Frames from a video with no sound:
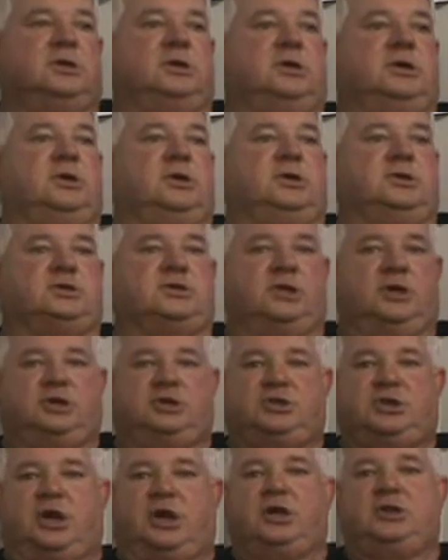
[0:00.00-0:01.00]
is
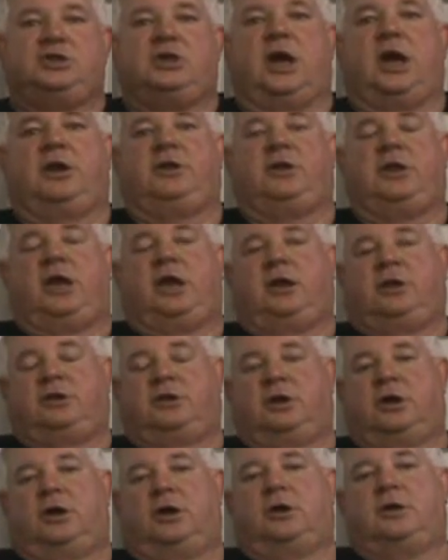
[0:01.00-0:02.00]
they'd change out
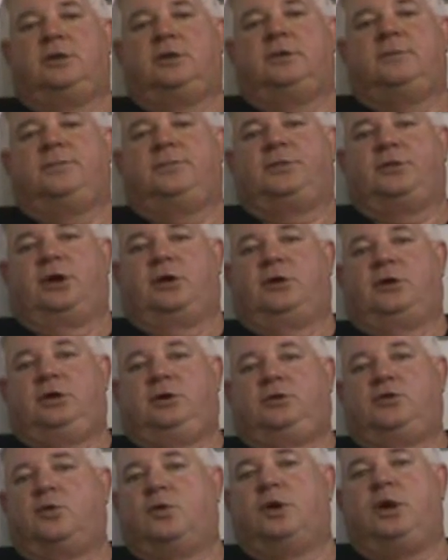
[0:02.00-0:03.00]
that
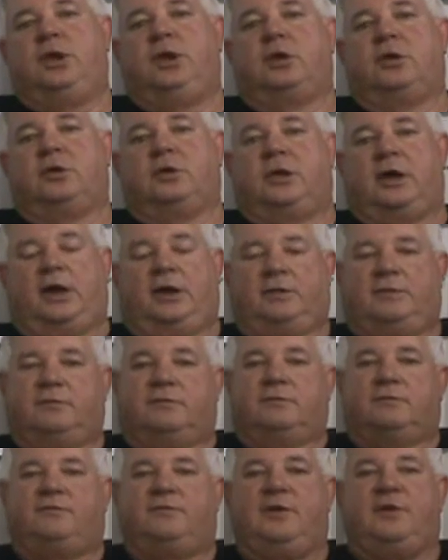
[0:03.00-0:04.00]
30-20 or that
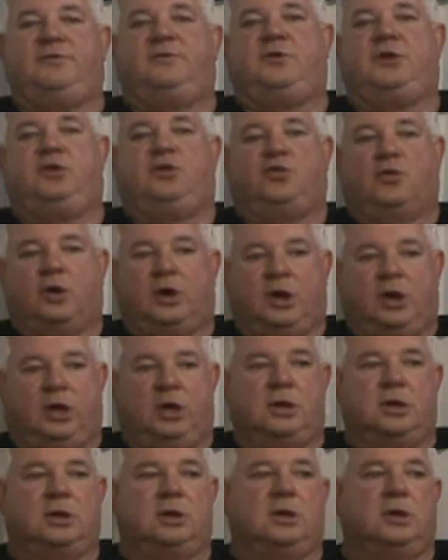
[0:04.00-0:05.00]

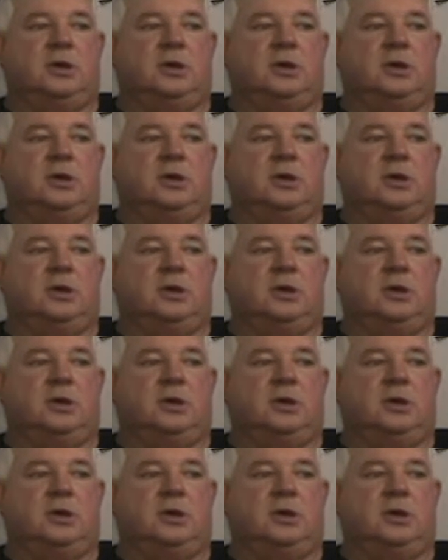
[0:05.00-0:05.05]
50-20